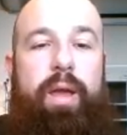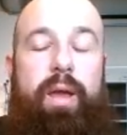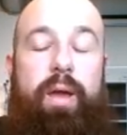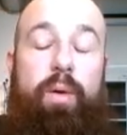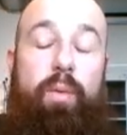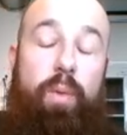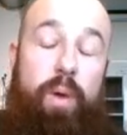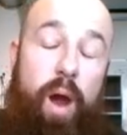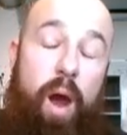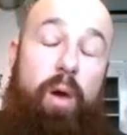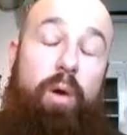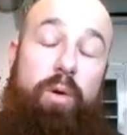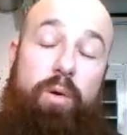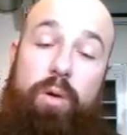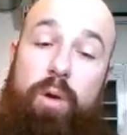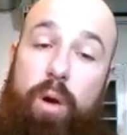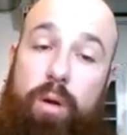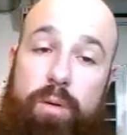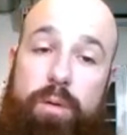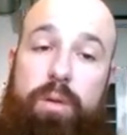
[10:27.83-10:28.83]
our
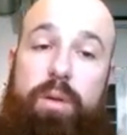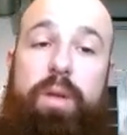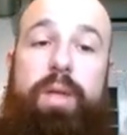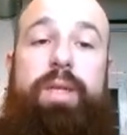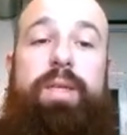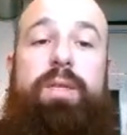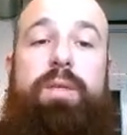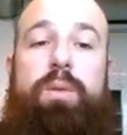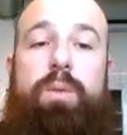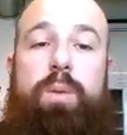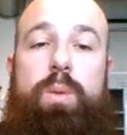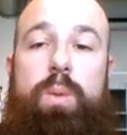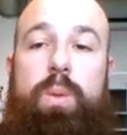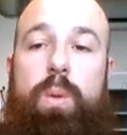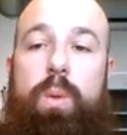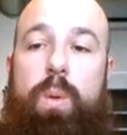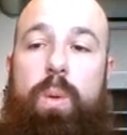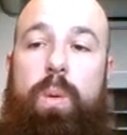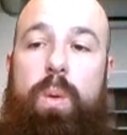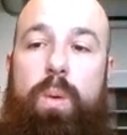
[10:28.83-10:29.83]
goal is
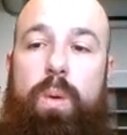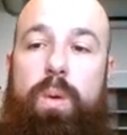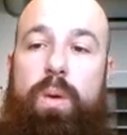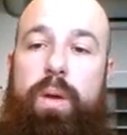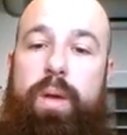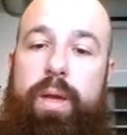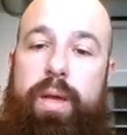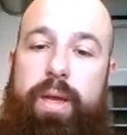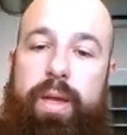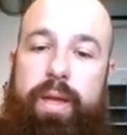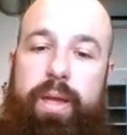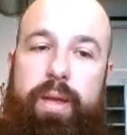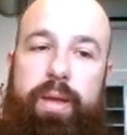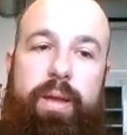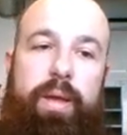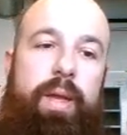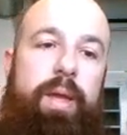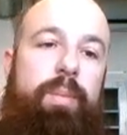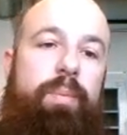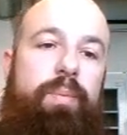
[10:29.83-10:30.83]
to
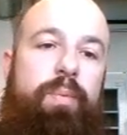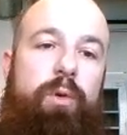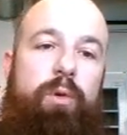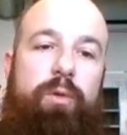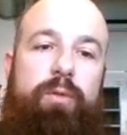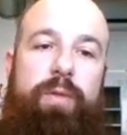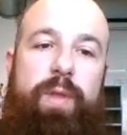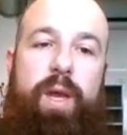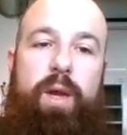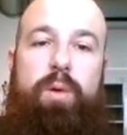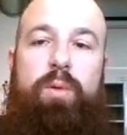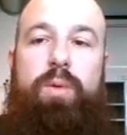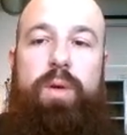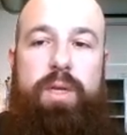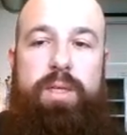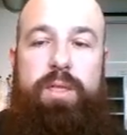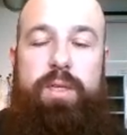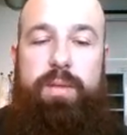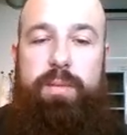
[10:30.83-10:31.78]
improve the accuracy